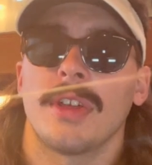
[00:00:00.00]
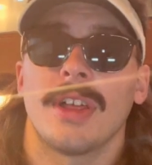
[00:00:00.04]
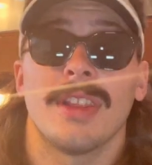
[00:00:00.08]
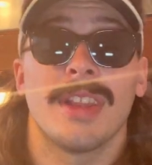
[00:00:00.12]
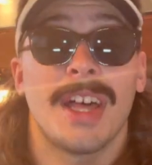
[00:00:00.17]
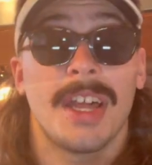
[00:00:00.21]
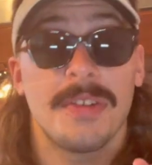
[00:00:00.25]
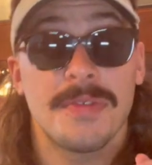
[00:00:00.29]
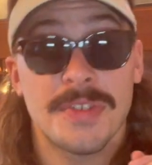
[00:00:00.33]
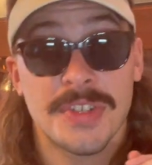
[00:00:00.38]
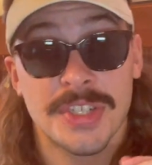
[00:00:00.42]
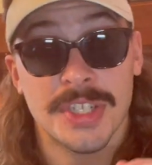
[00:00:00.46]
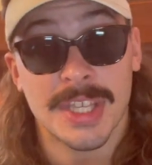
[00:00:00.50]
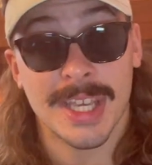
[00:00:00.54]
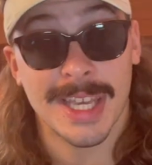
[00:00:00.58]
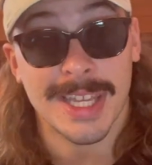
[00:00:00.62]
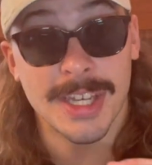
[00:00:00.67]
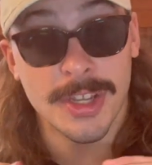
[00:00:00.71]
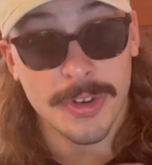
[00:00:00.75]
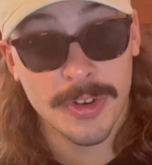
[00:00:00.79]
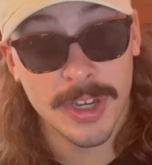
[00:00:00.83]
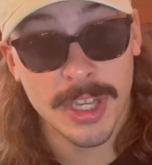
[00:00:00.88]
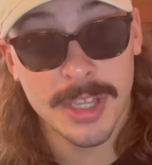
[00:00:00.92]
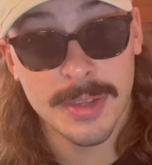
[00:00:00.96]
A lot of skin
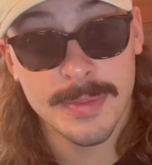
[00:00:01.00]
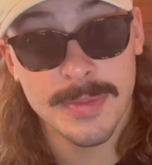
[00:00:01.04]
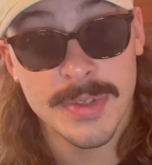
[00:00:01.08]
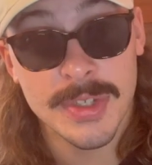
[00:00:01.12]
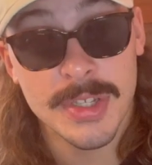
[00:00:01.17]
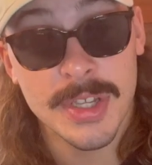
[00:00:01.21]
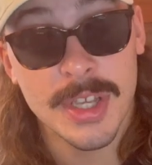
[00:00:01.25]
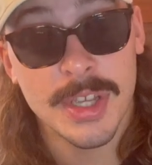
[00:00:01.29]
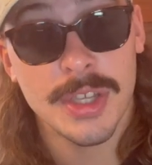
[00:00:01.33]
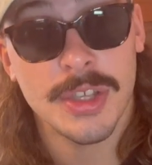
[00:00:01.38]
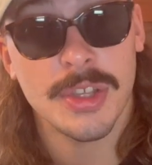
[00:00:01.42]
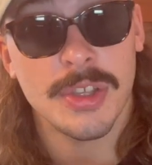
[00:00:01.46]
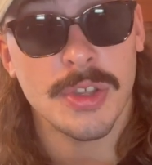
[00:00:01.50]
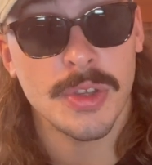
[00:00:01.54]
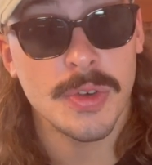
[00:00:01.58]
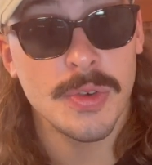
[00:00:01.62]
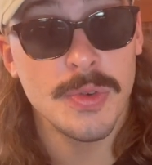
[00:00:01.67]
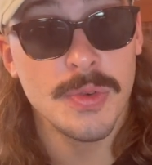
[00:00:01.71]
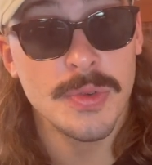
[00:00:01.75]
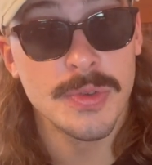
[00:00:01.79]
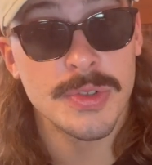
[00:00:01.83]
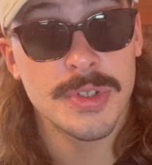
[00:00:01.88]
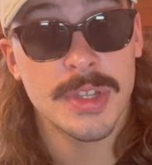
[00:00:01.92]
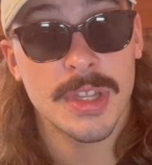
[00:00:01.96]
creams
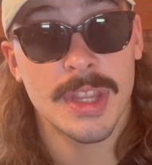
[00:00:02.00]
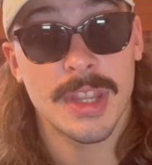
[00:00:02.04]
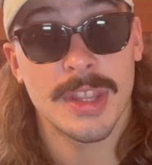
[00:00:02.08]
use